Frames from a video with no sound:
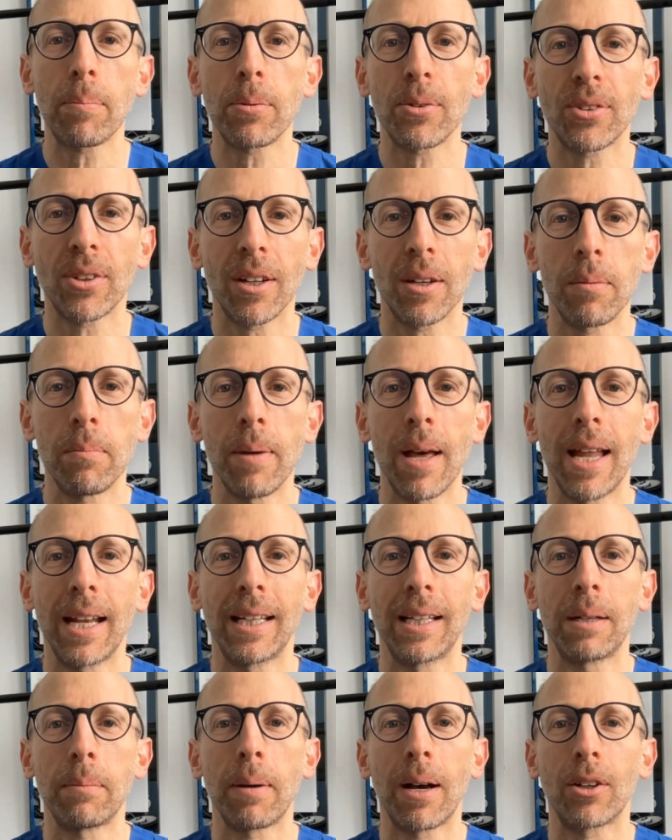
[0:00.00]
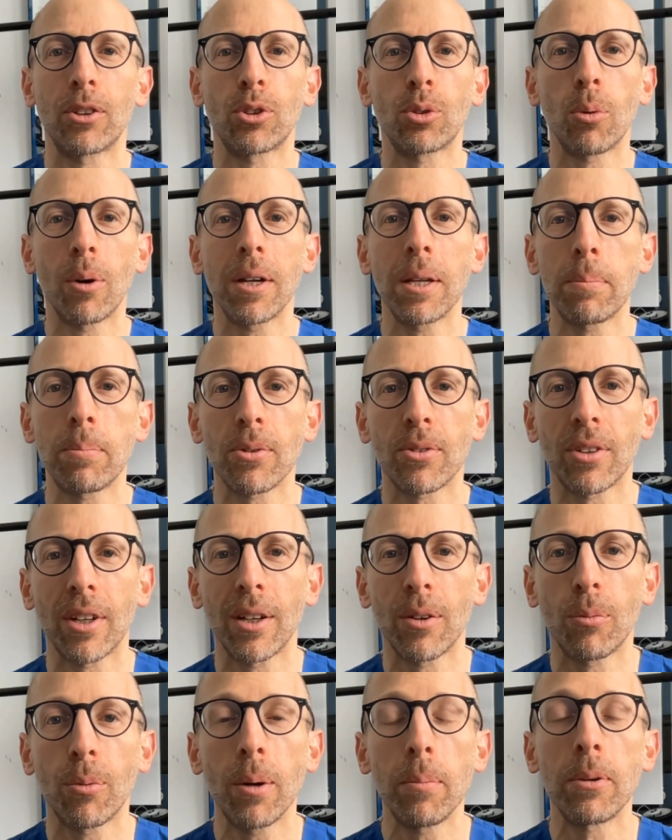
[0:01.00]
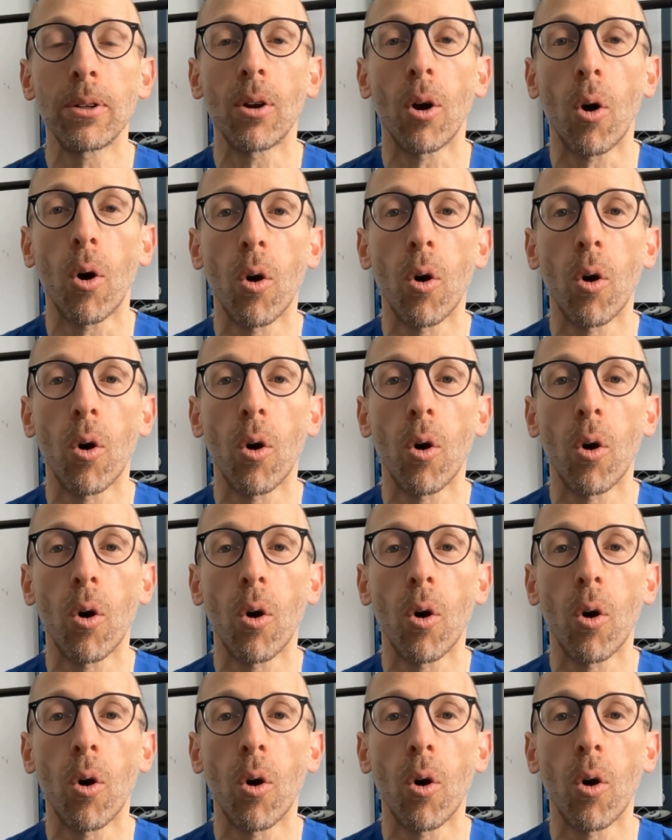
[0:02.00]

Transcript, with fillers: percent of men and about twenty percent of women